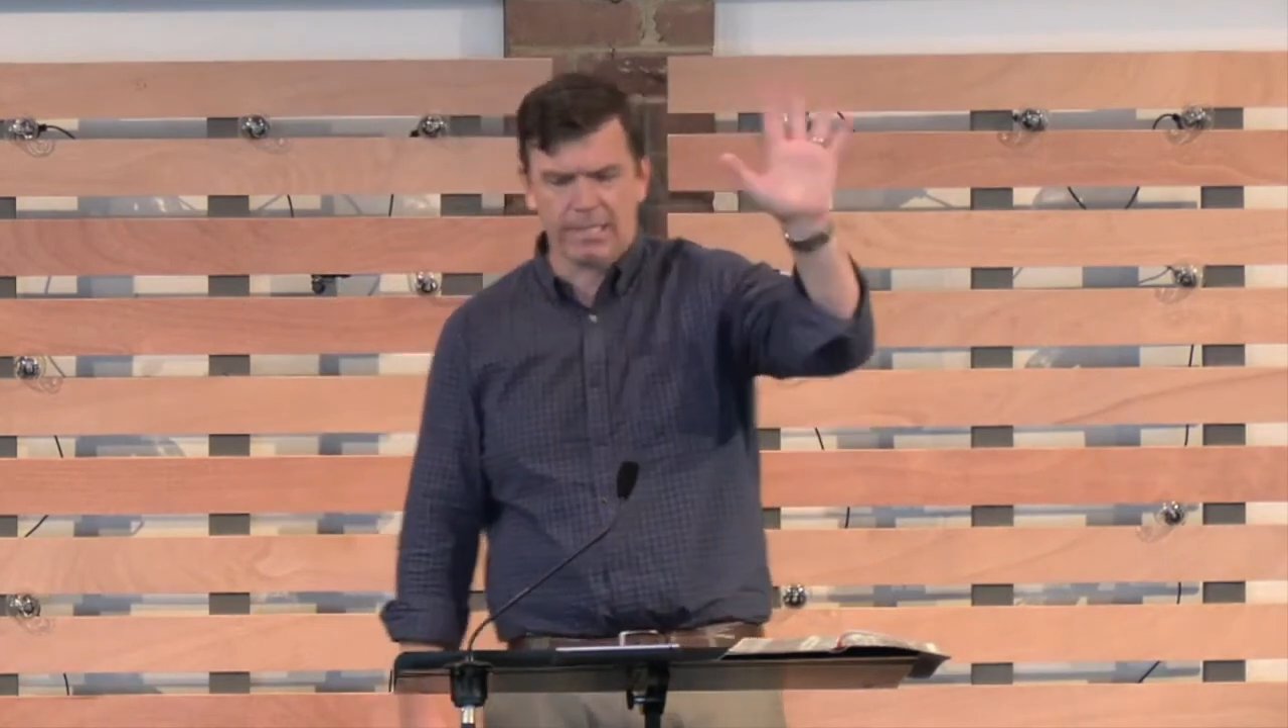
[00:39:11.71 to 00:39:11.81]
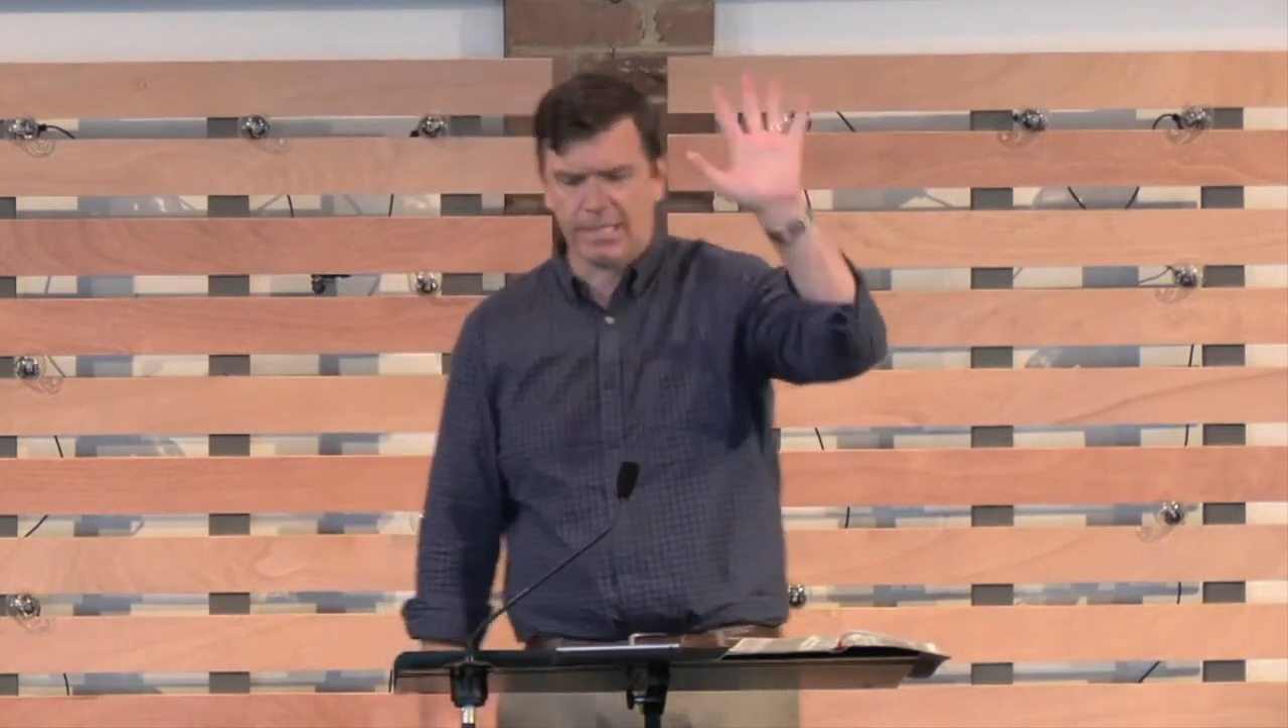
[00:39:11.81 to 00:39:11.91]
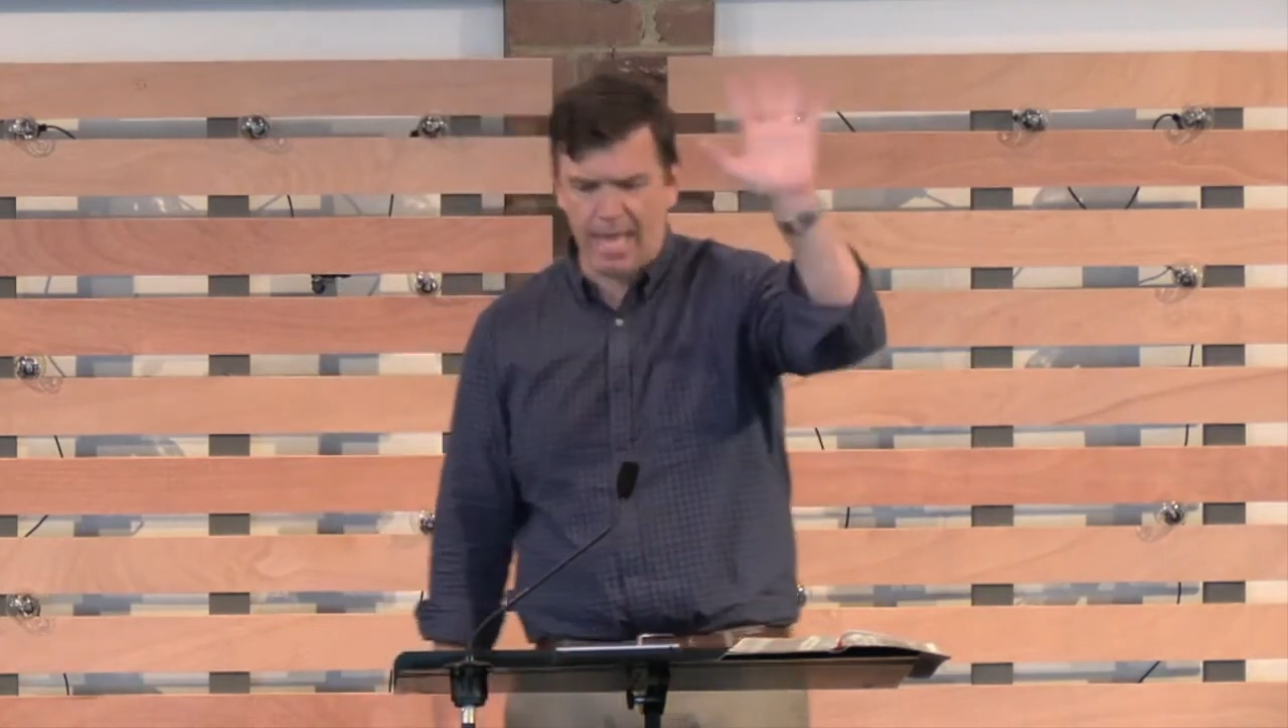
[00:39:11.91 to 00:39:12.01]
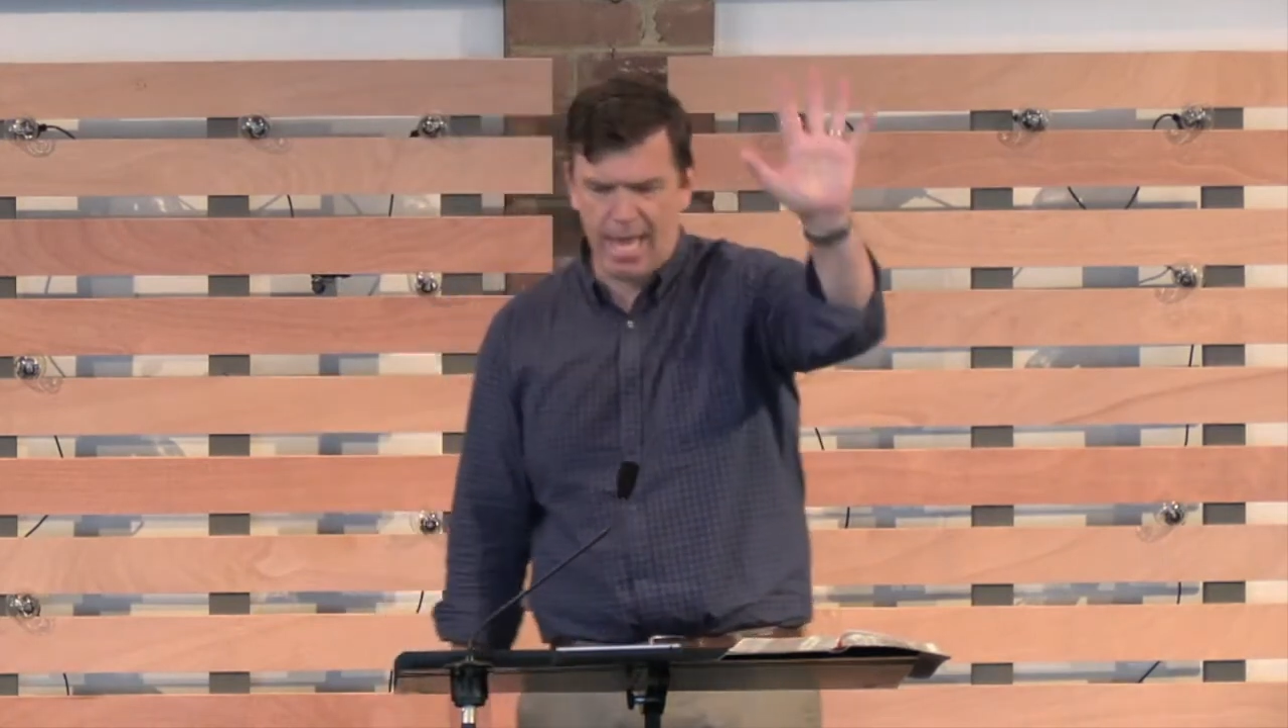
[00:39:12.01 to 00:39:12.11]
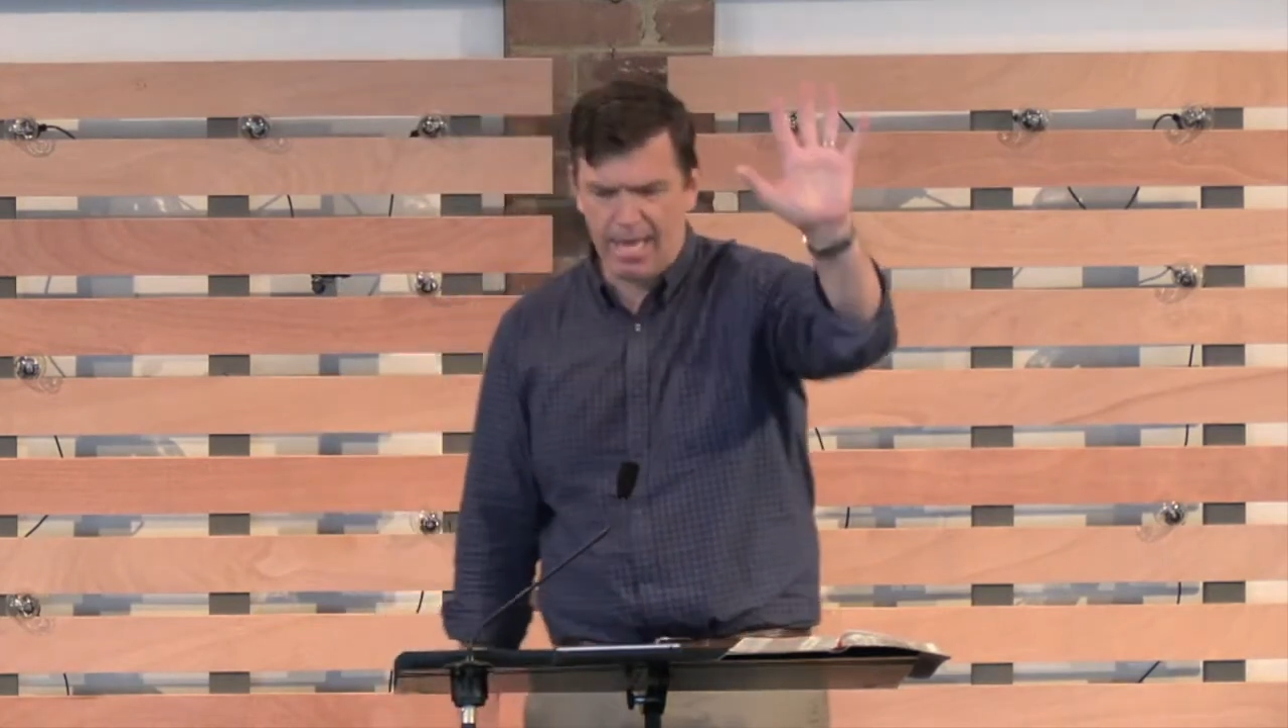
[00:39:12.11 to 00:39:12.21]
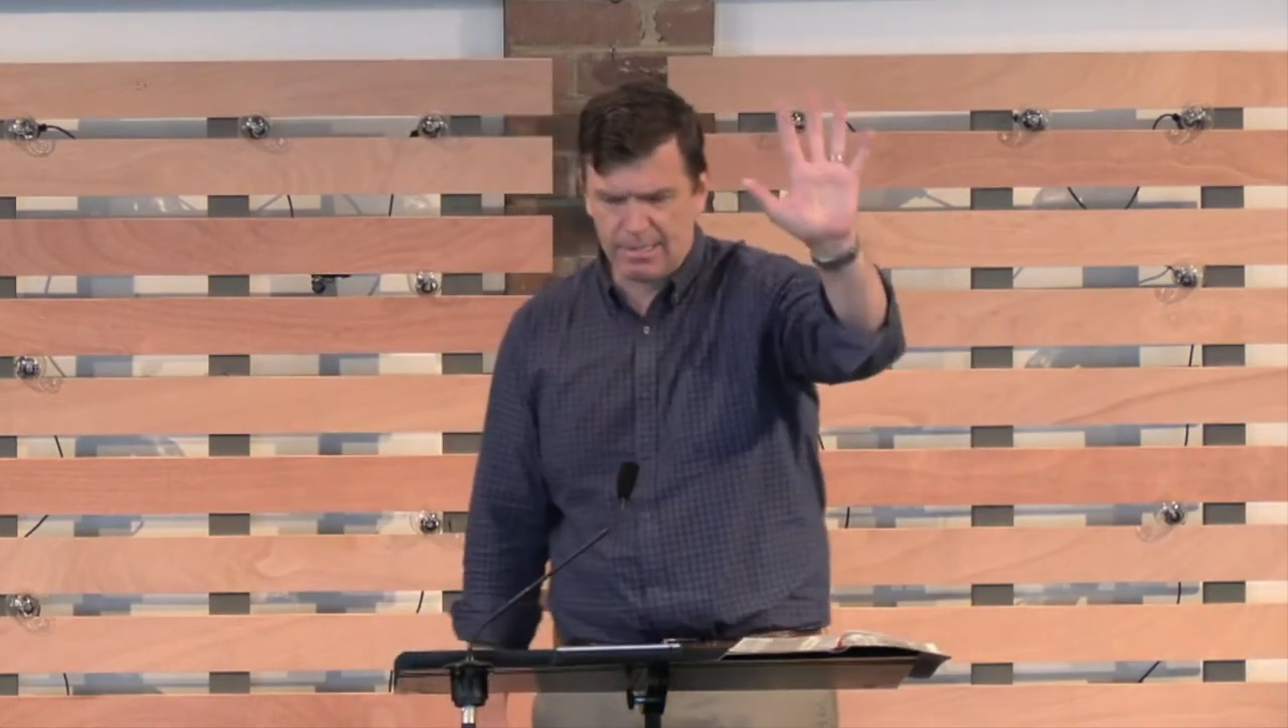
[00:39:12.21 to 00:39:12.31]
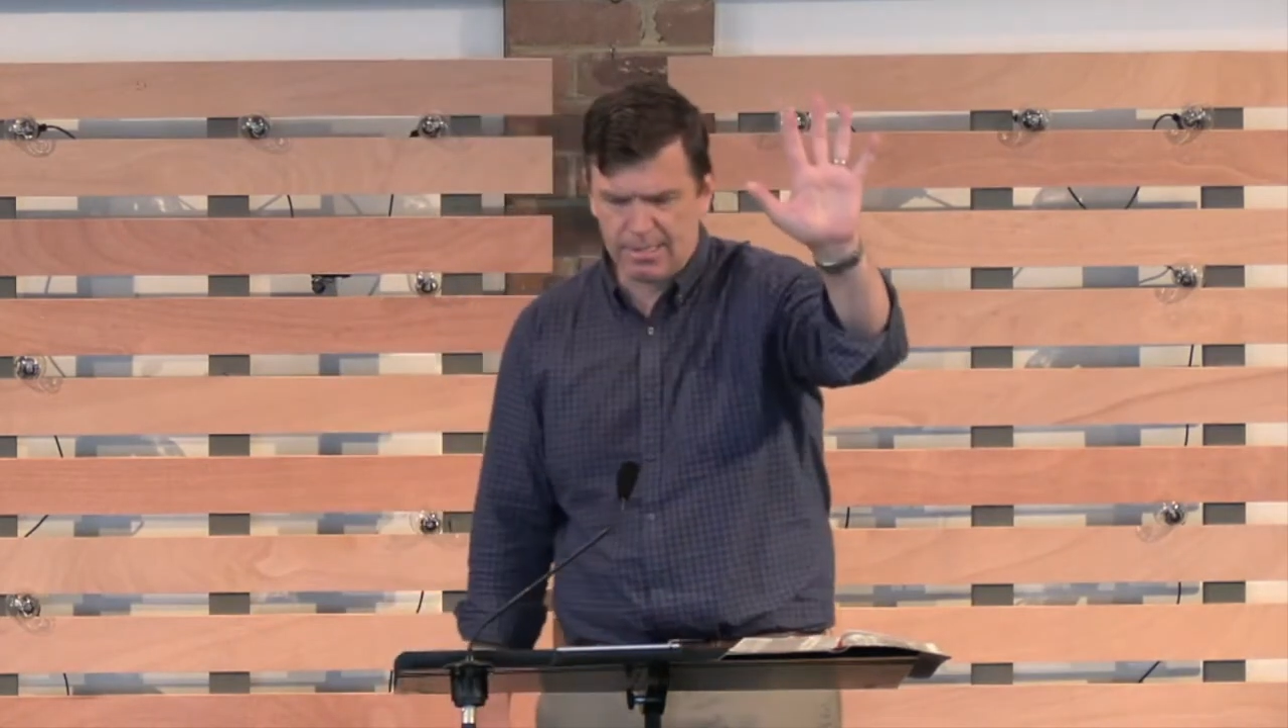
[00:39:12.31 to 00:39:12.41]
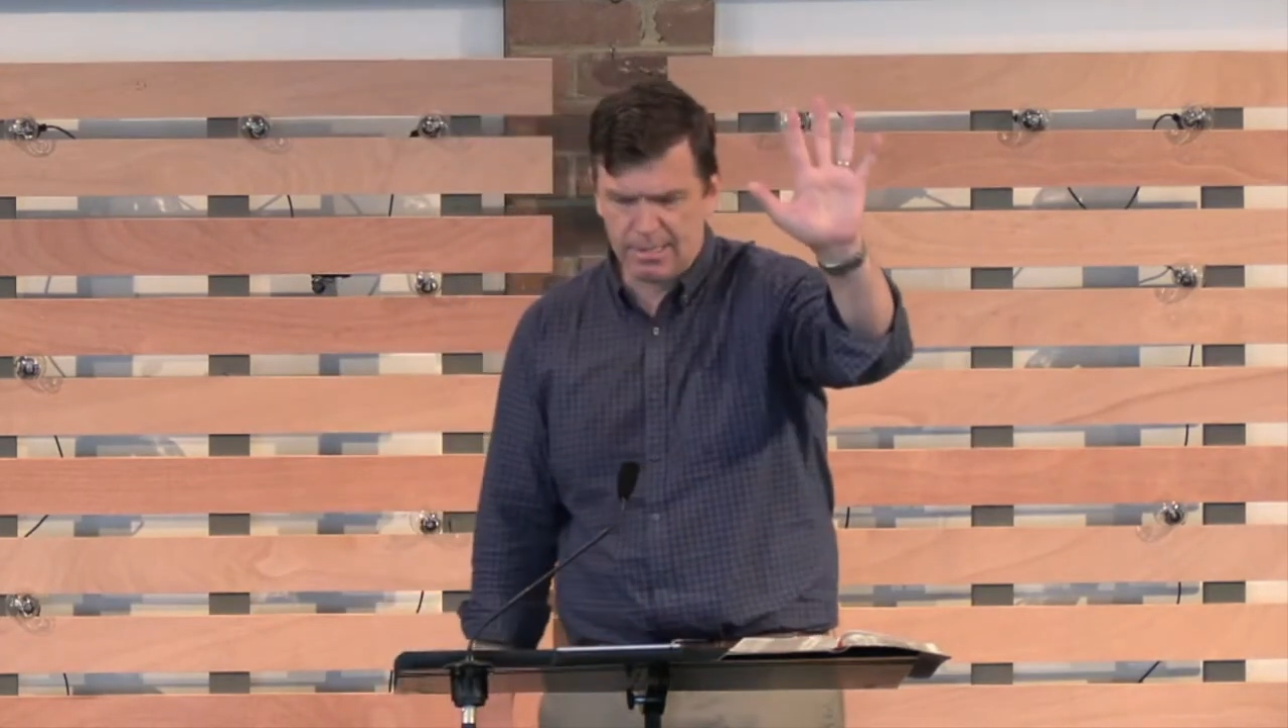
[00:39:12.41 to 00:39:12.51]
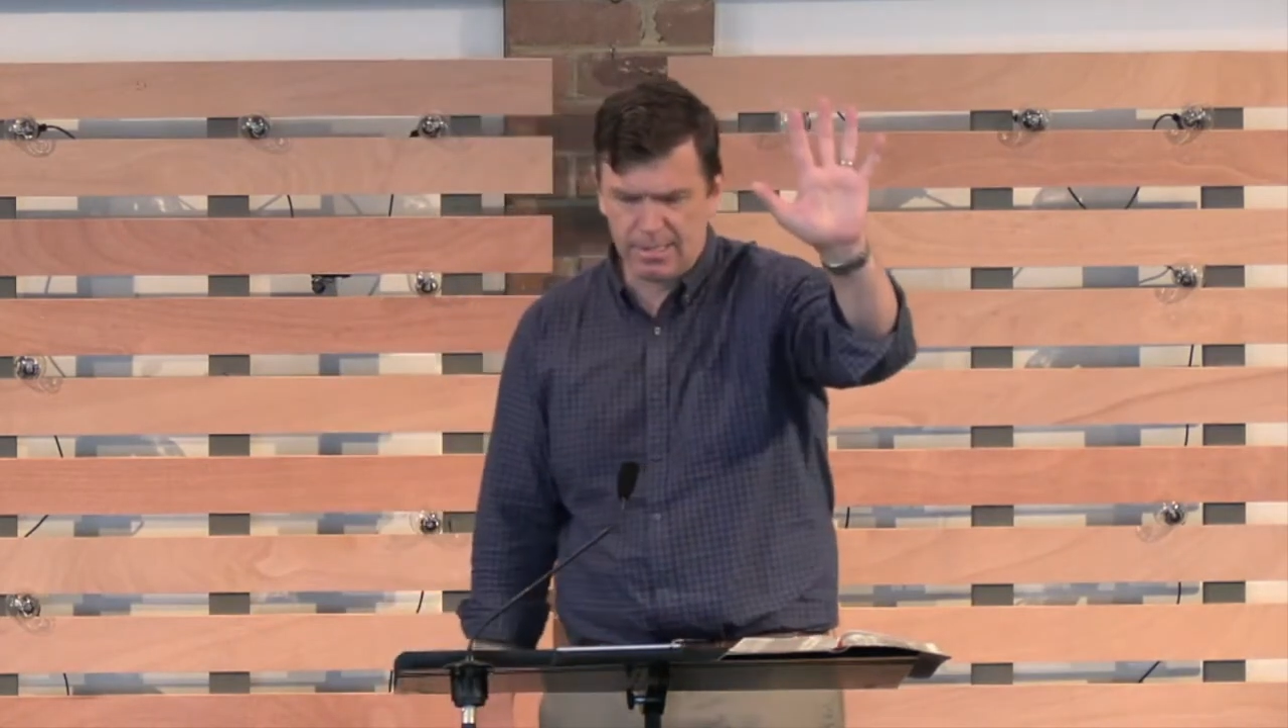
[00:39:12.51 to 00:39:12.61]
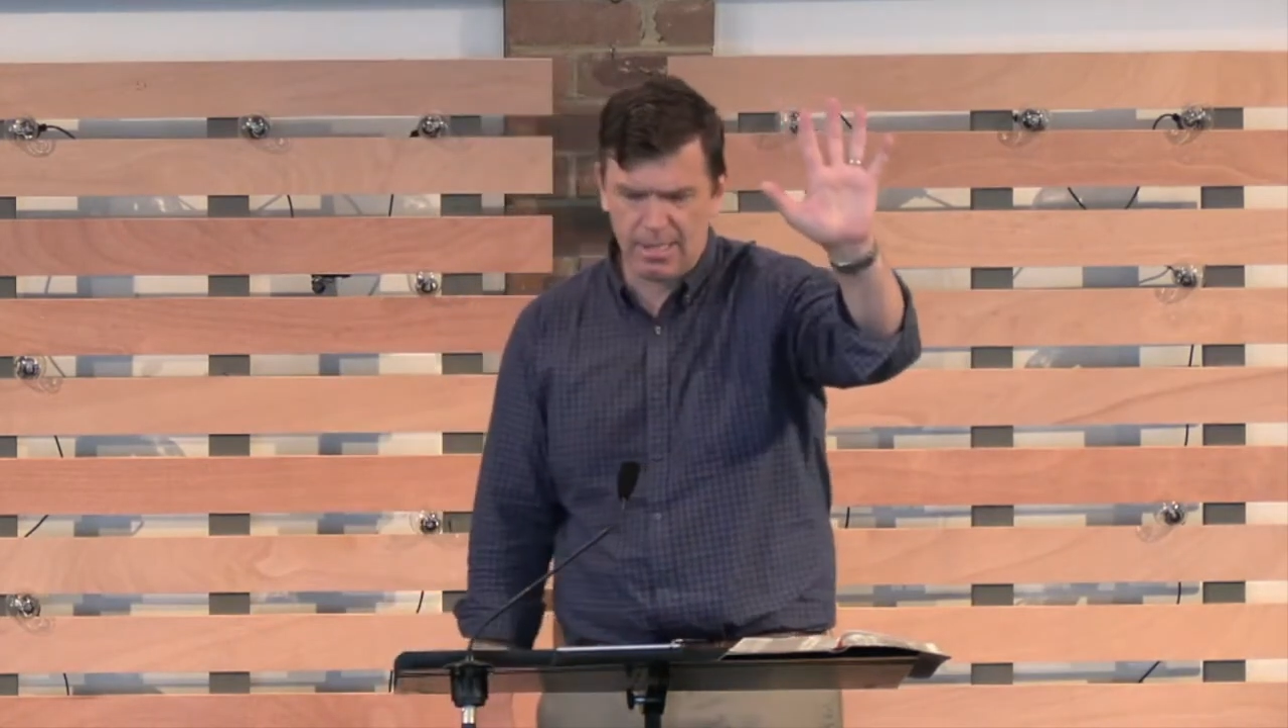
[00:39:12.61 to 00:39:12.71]

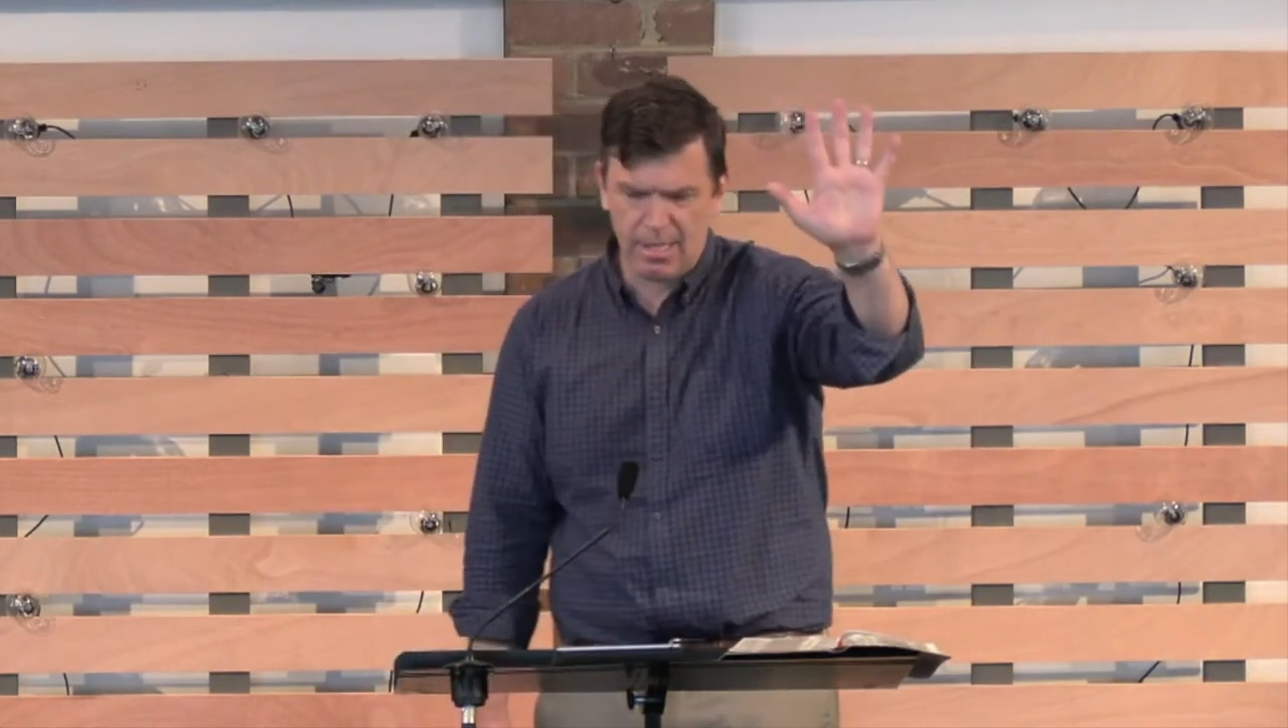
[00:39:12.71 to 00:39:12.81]
stands,